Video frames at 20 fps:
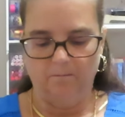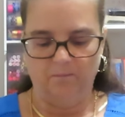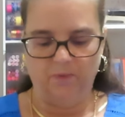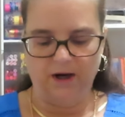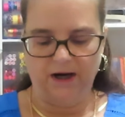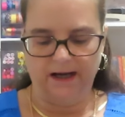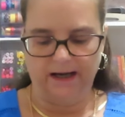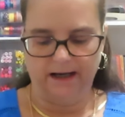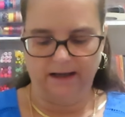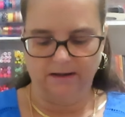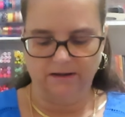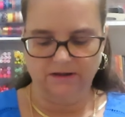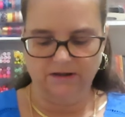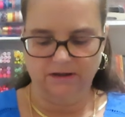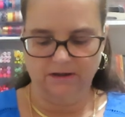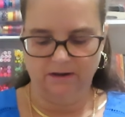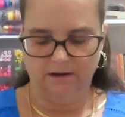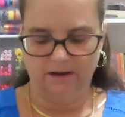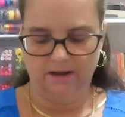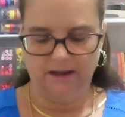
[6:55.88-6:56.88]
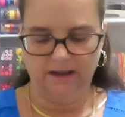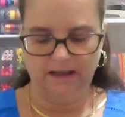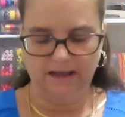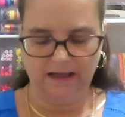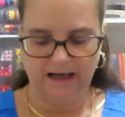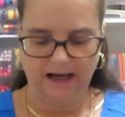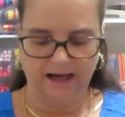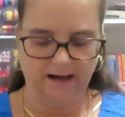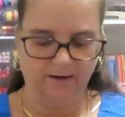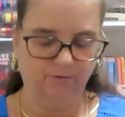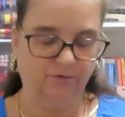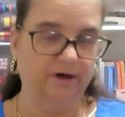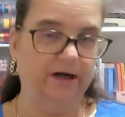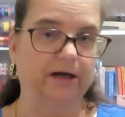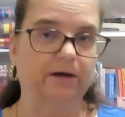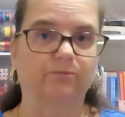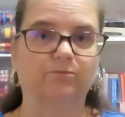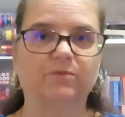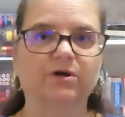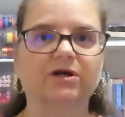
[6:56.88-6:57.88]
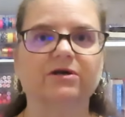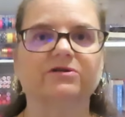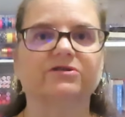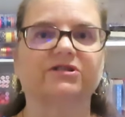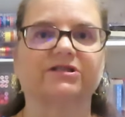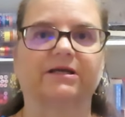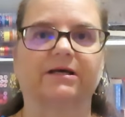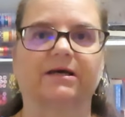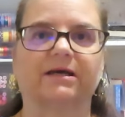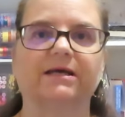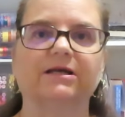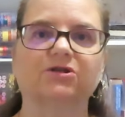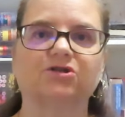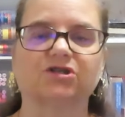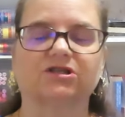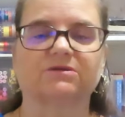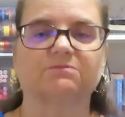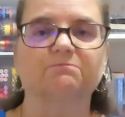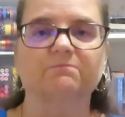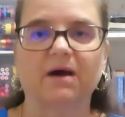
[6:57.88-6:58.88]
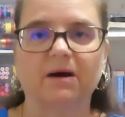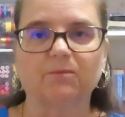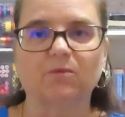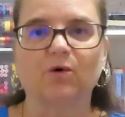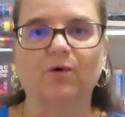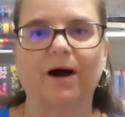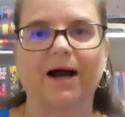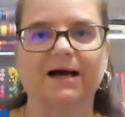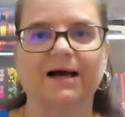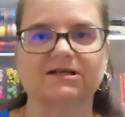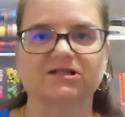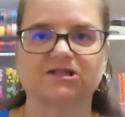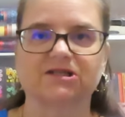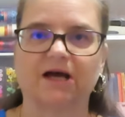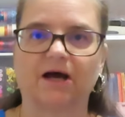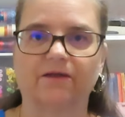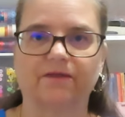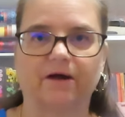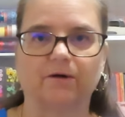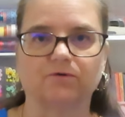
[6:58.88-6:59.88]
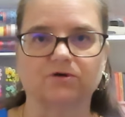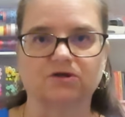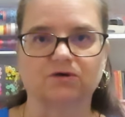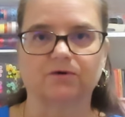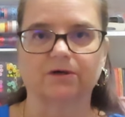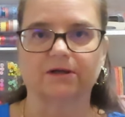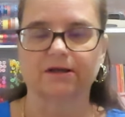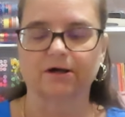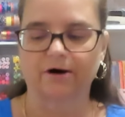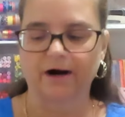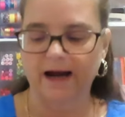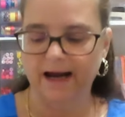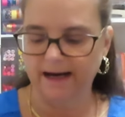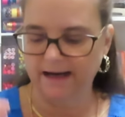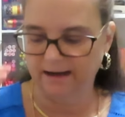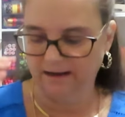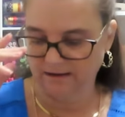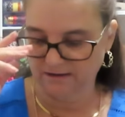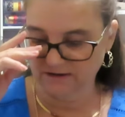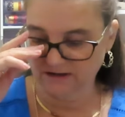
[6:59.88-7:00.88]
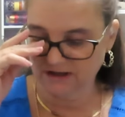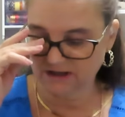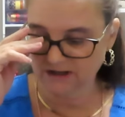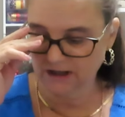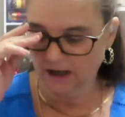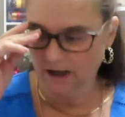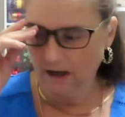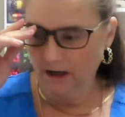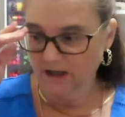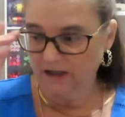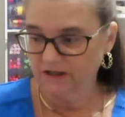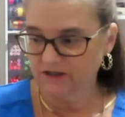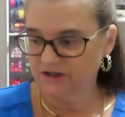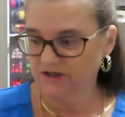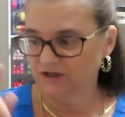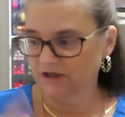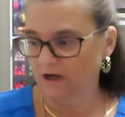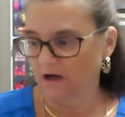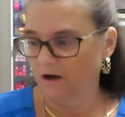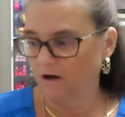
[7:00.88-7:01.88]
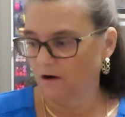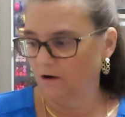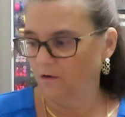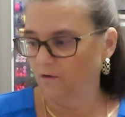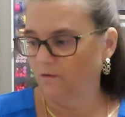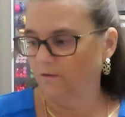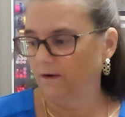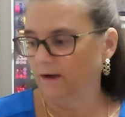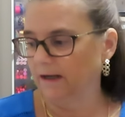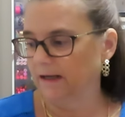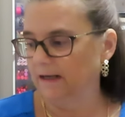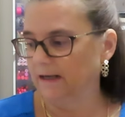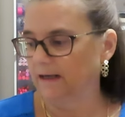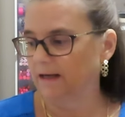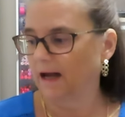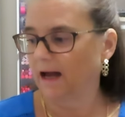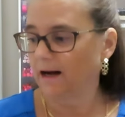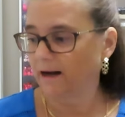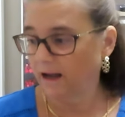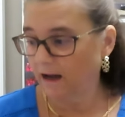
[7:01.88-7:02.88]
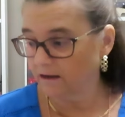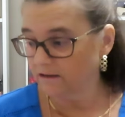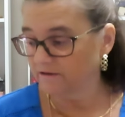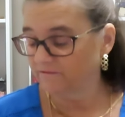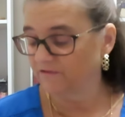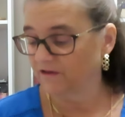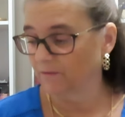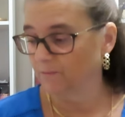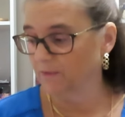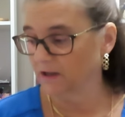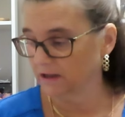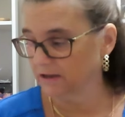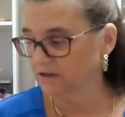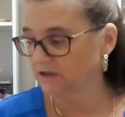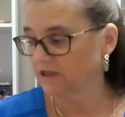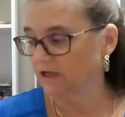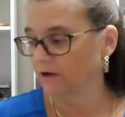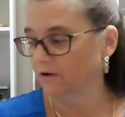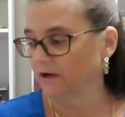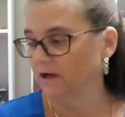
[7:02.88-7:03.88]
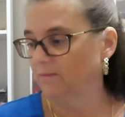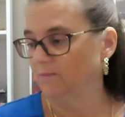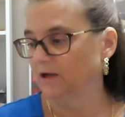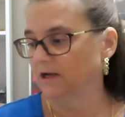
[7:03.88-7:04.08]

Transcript: but he can't read music. He just memorized how they were doing their hands. So he got out of the military